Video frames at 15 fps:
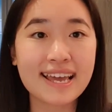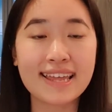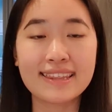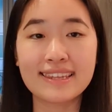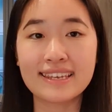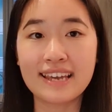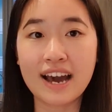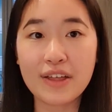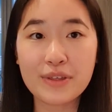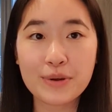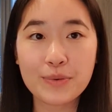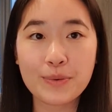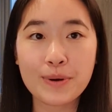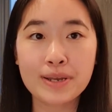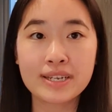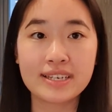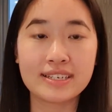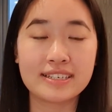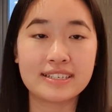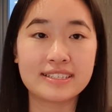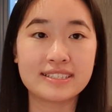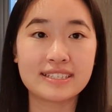and the other one
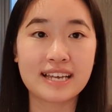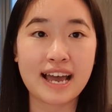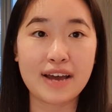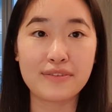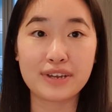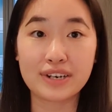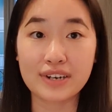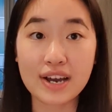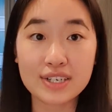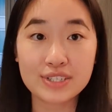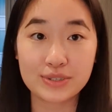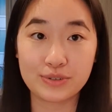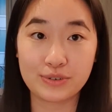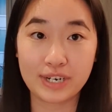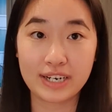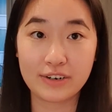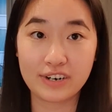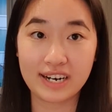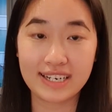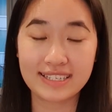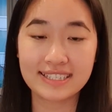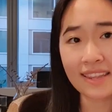is having not so great
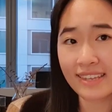grades.